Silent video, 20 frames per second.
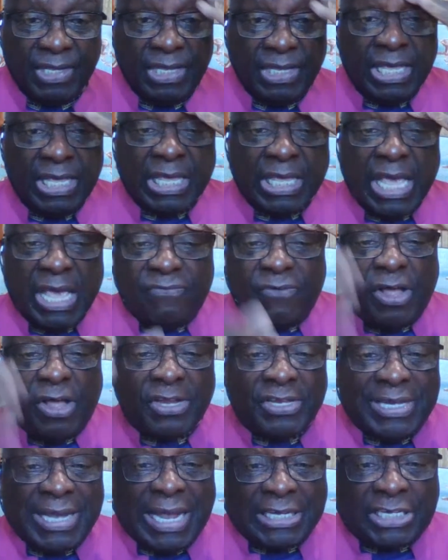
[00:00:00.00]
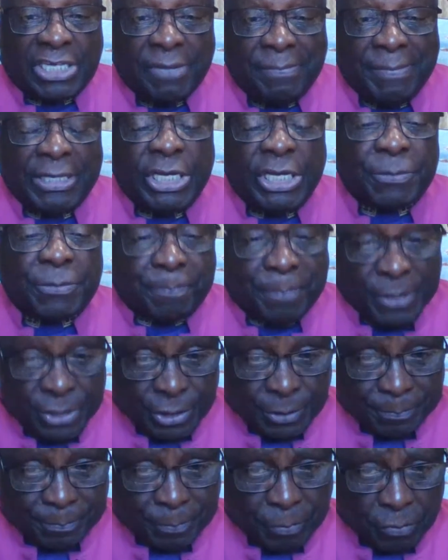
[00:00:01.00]
He gave us the Archimedes
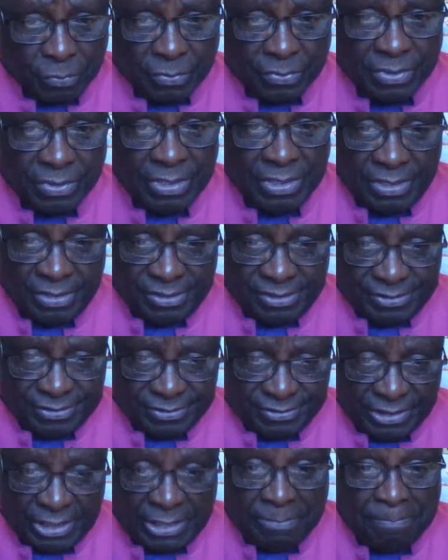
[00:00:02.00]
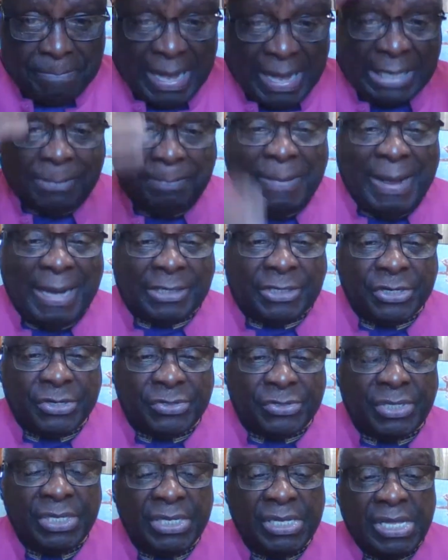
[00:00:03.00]
principle in
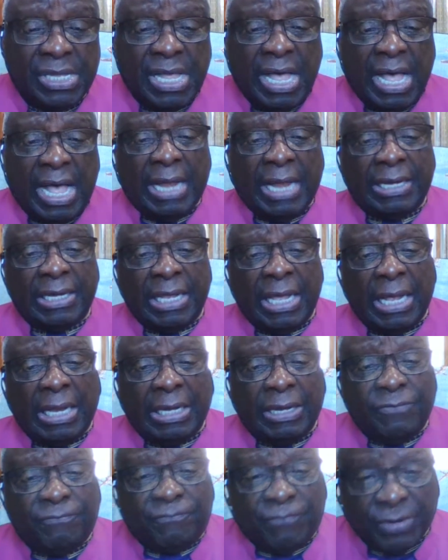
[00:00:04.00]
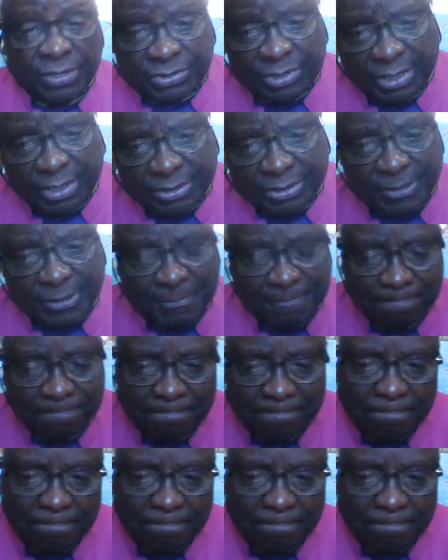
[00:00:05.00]
mathematics and in physics.